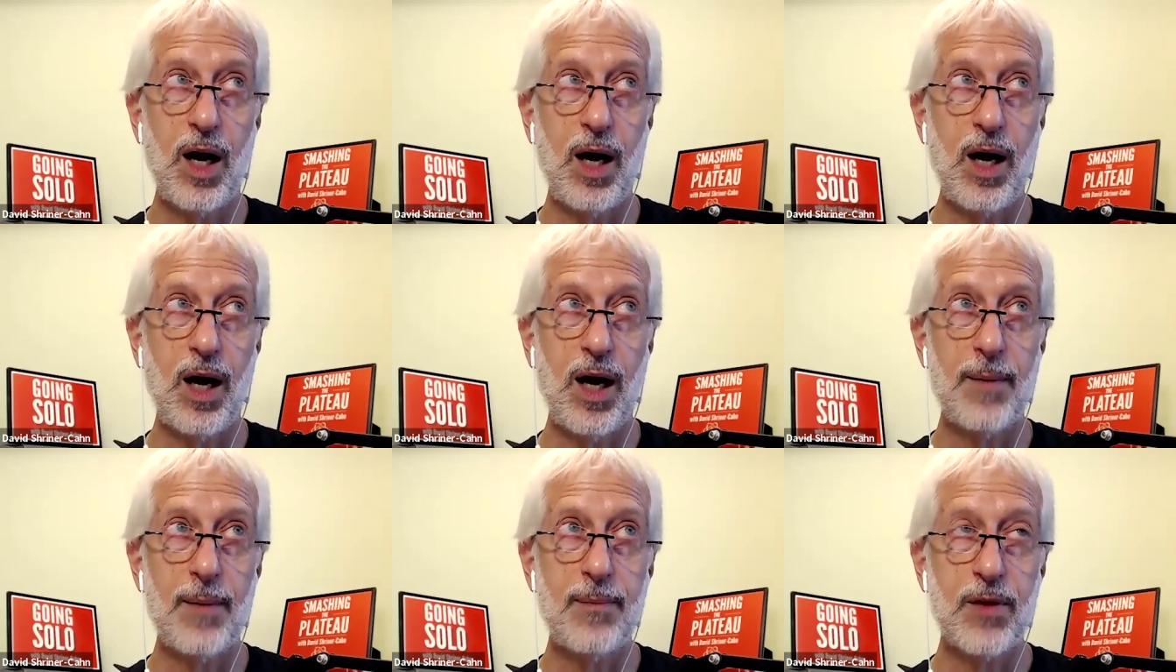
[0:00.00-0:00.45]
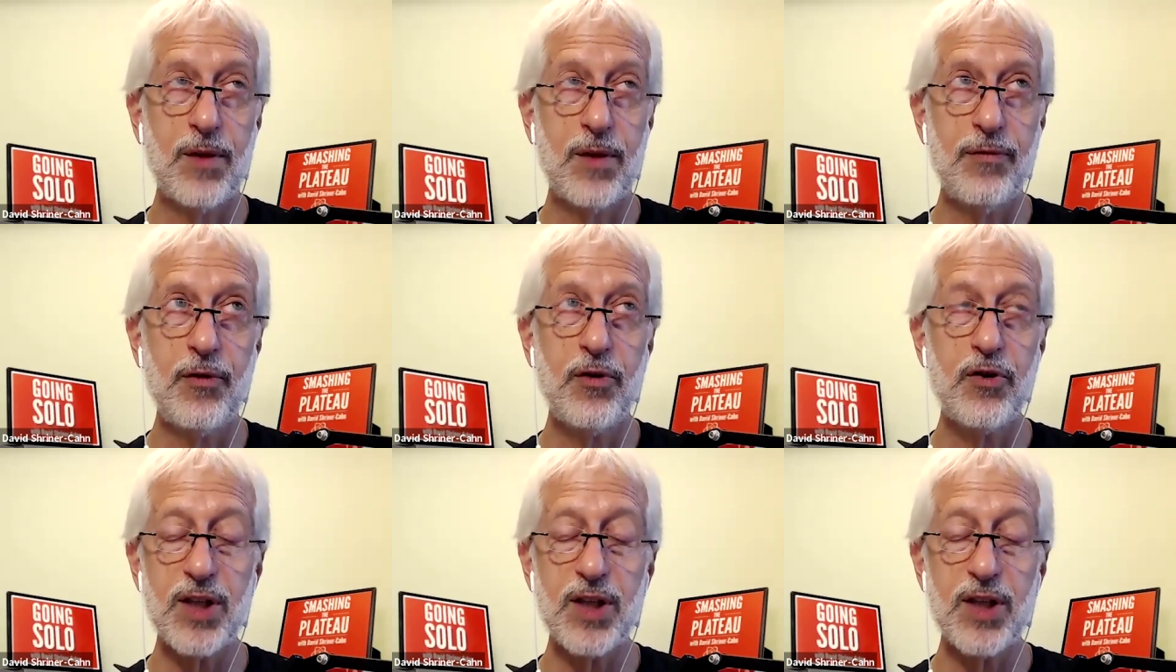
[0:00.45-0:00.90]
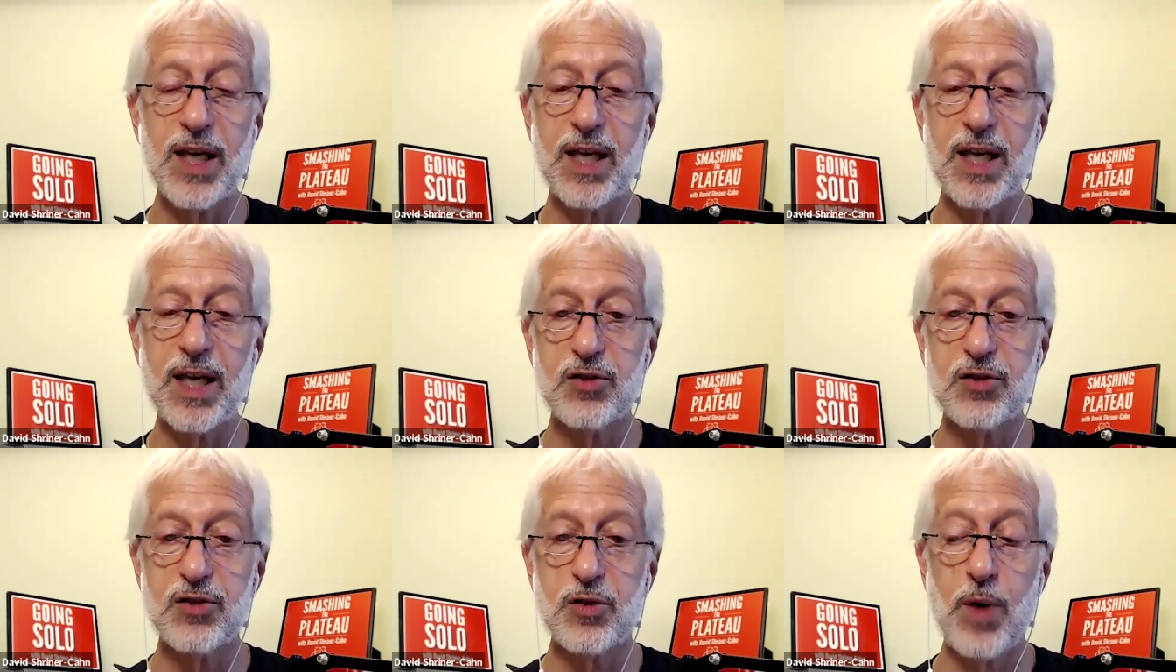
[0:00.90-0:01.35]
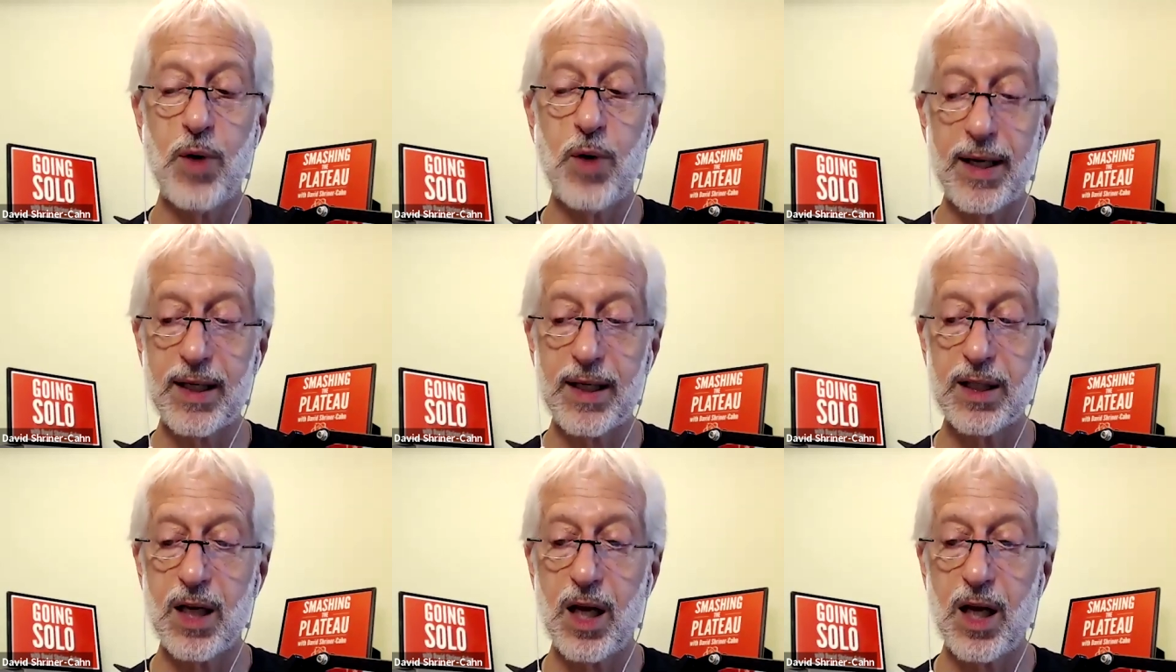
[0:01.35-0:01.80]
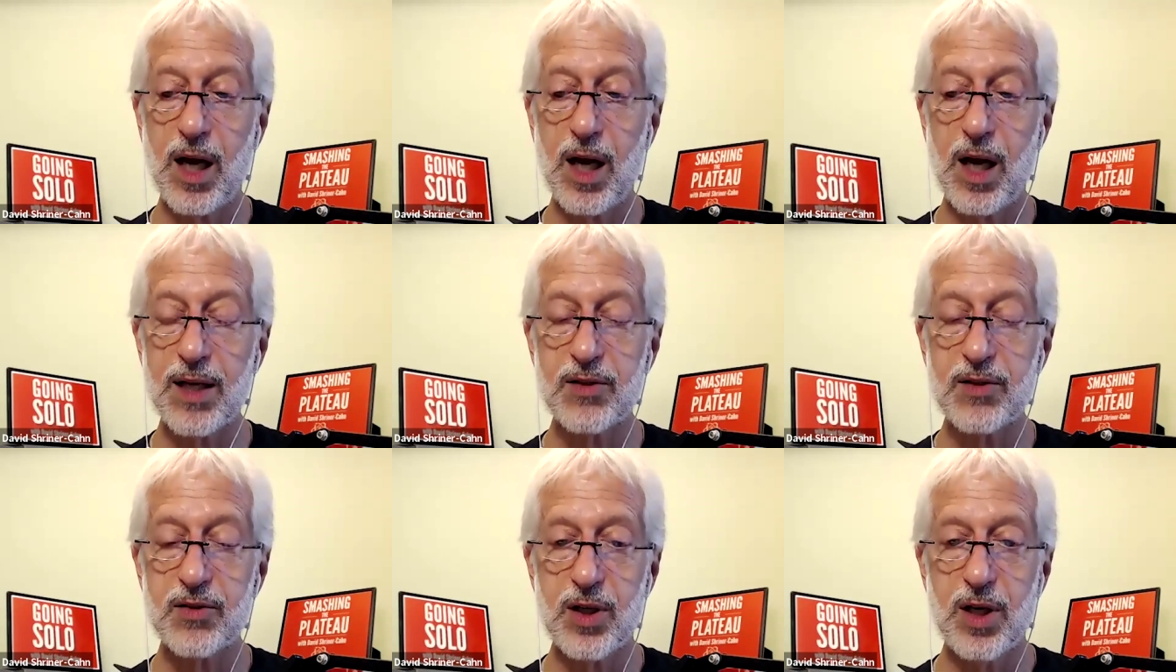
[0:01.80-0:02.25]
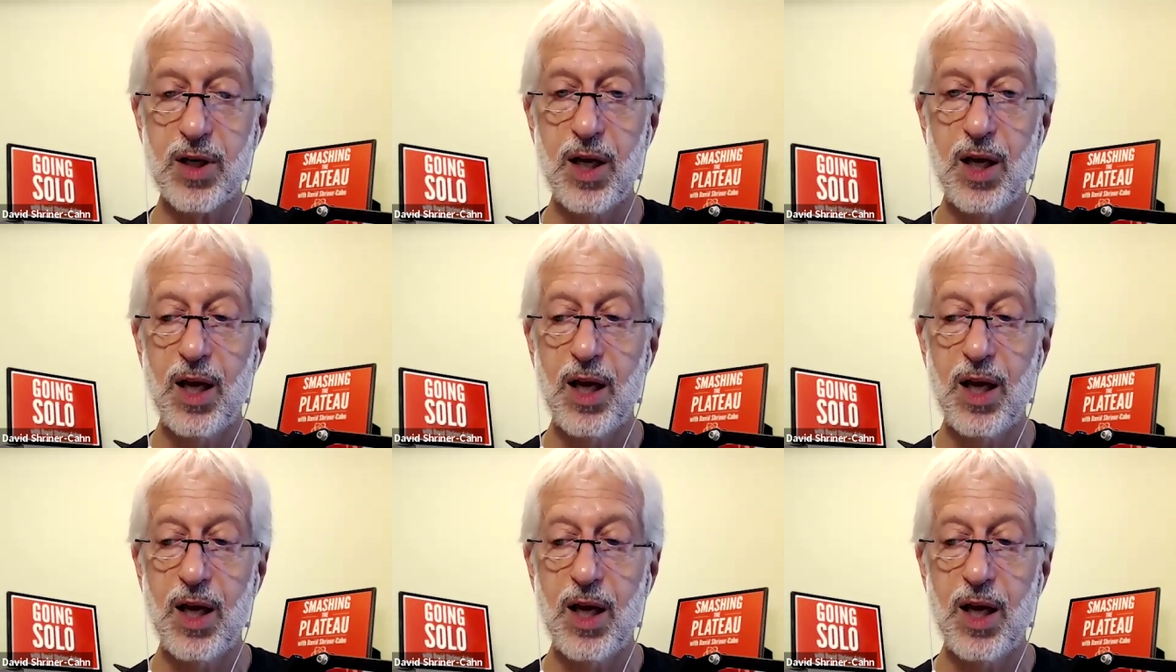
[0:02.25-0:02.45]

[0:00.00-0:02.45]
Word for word: um, the first thing is to recognize